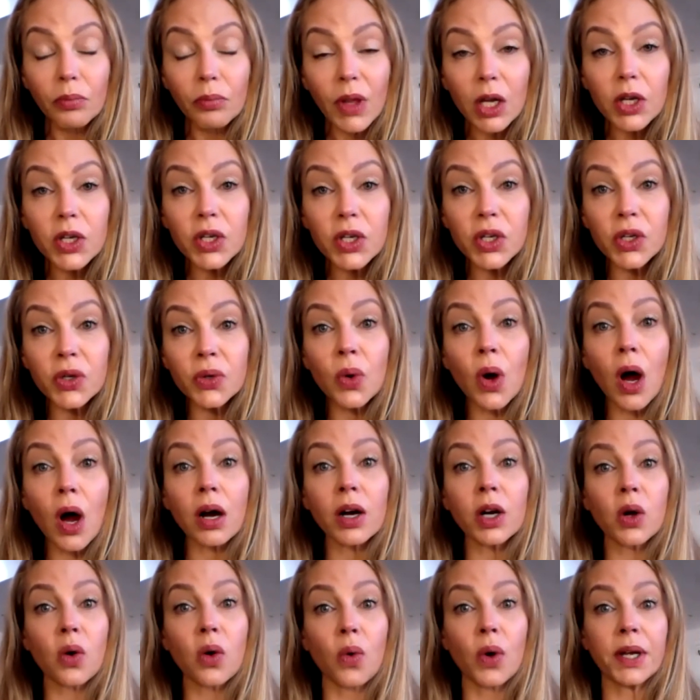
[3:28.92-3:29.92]
You are
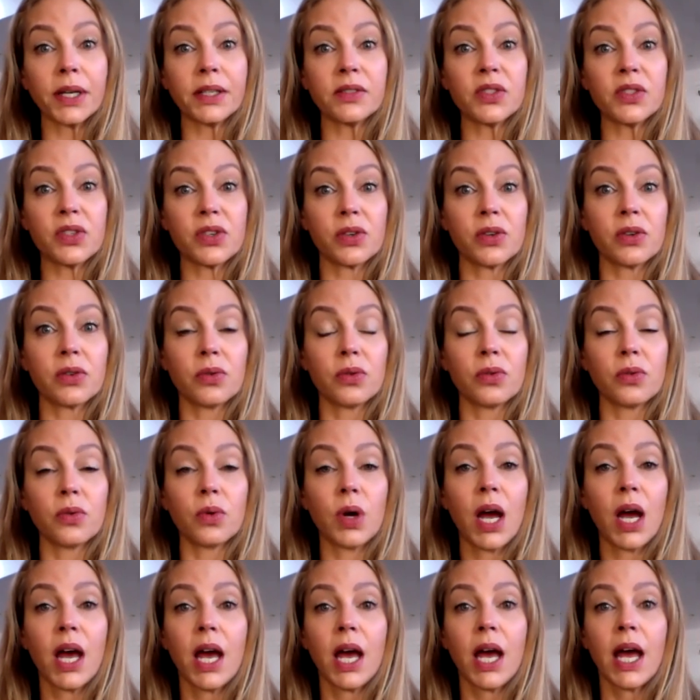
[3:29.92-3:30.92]
going to
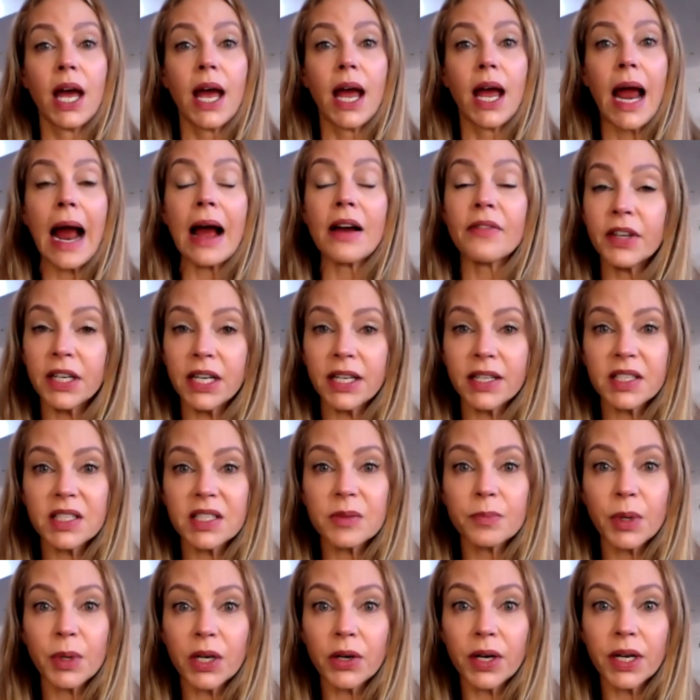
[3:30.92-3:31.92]
have an
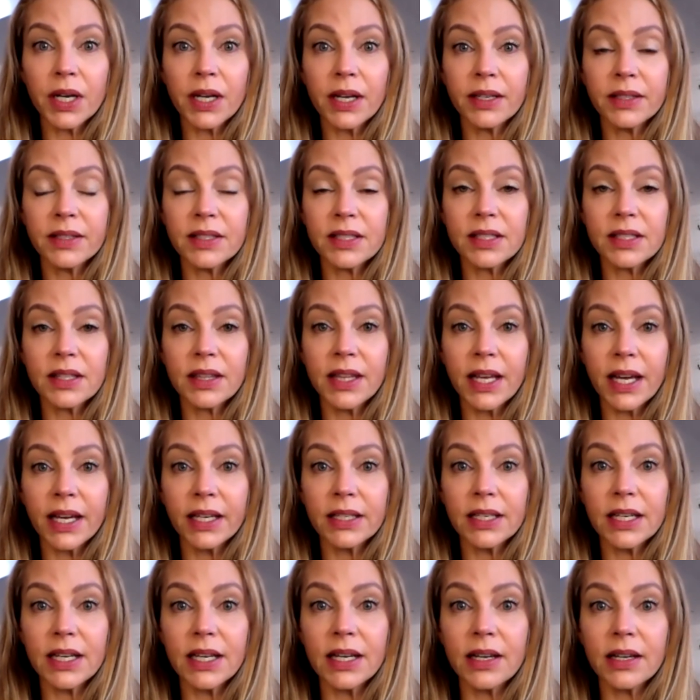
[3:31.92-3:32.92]
experience that
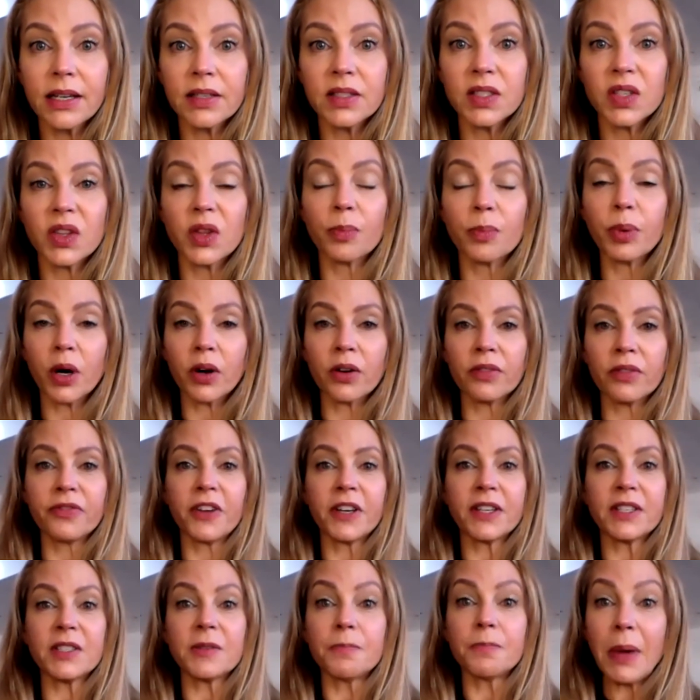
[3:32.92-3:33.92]
is the
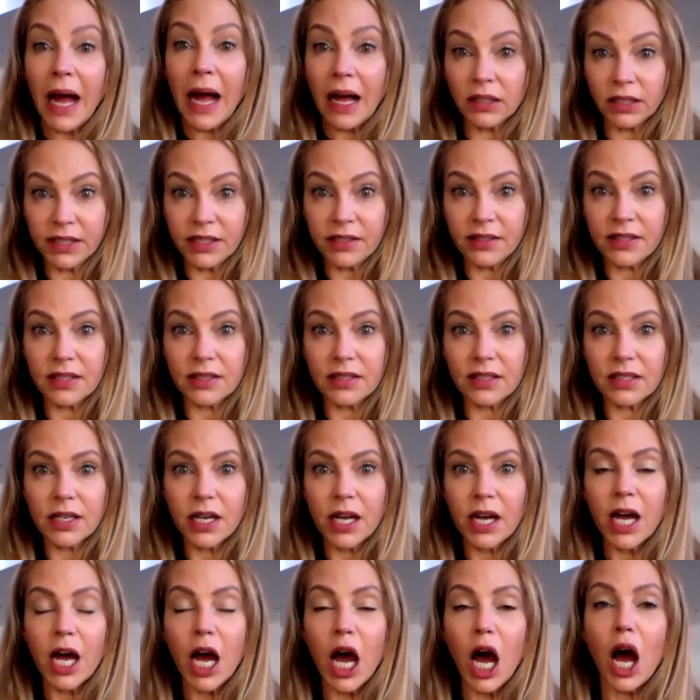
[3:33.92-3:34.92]
perfect balance
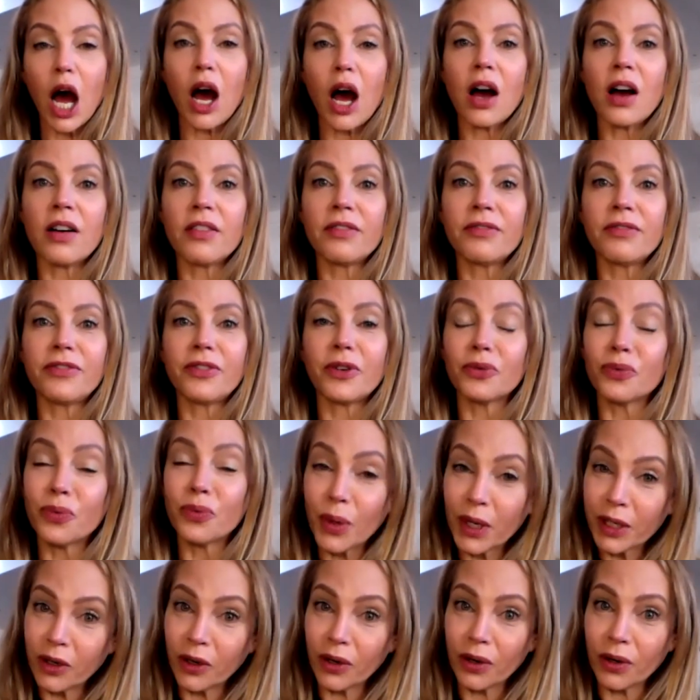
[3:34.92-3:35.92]
of
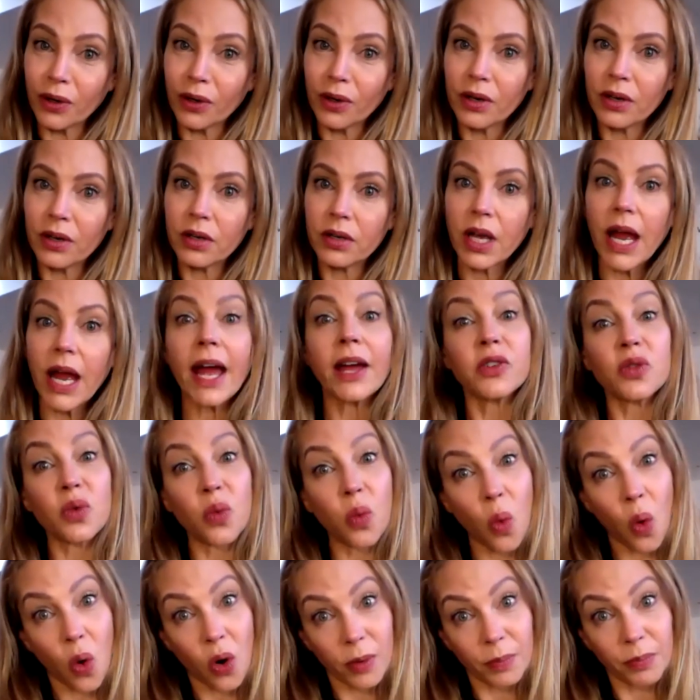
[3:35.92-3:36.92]
rigor and
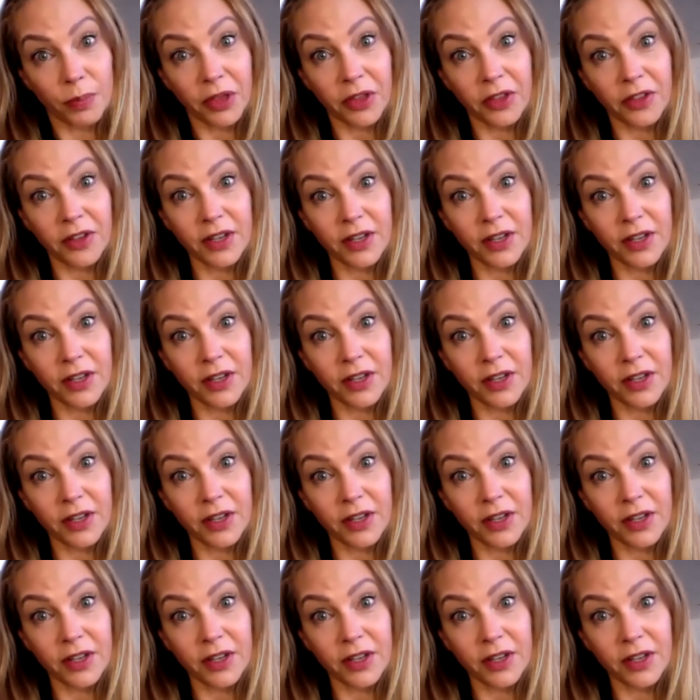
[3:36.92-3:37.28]
warmth.